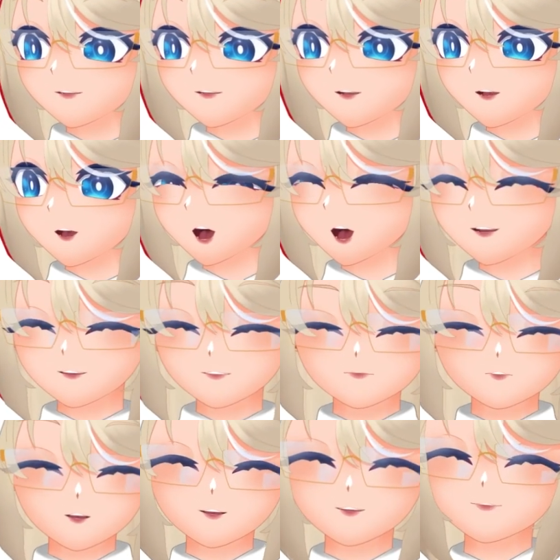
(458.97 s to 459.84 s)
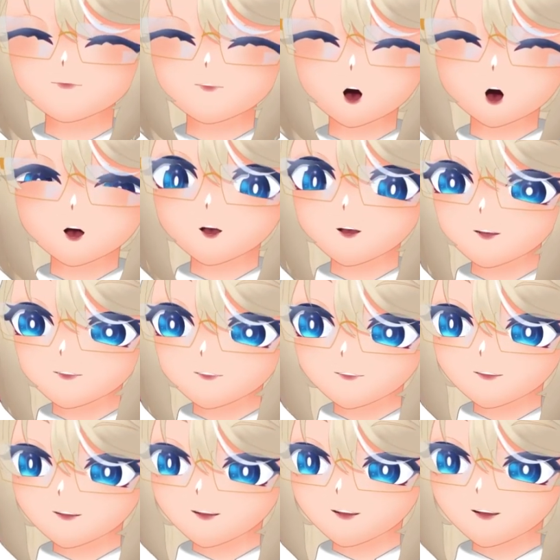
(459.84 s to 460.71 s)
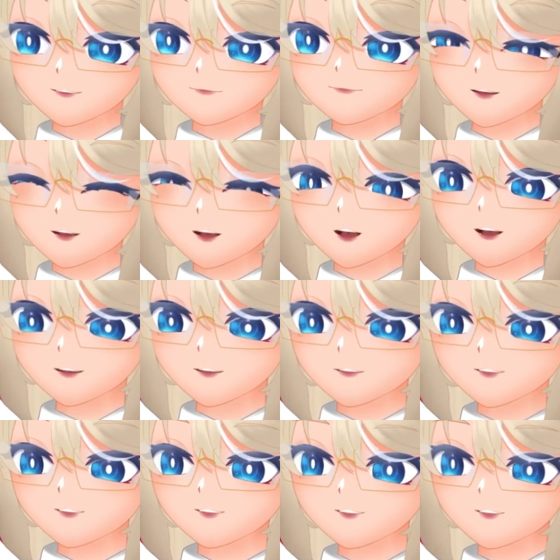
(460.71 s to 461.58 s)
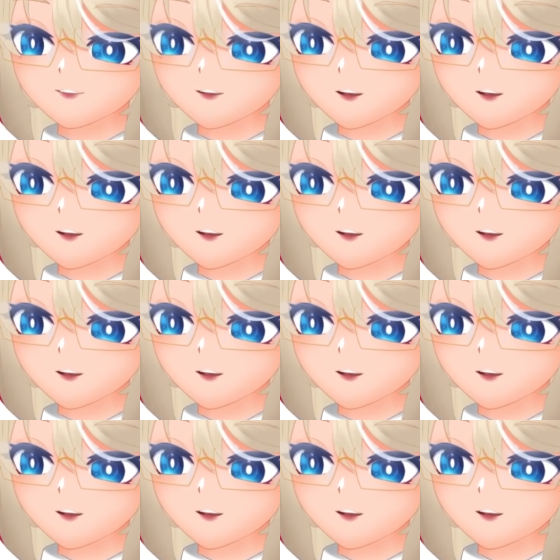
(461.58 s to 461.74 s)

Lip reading: I just want new art, like, but I can just